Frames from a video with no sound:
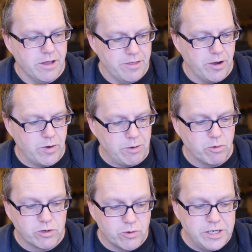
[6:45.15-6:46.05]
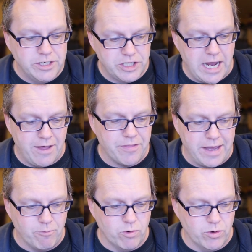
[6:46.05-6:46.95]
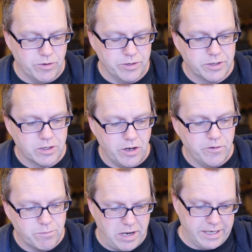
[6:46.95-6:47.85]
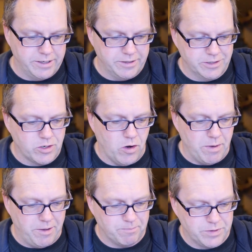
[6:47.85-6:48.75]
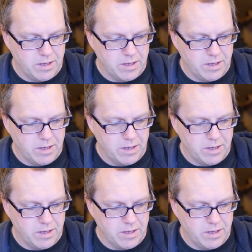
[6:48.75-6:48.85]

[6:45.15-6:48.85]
though he would cringe at that word, close bracket, comma.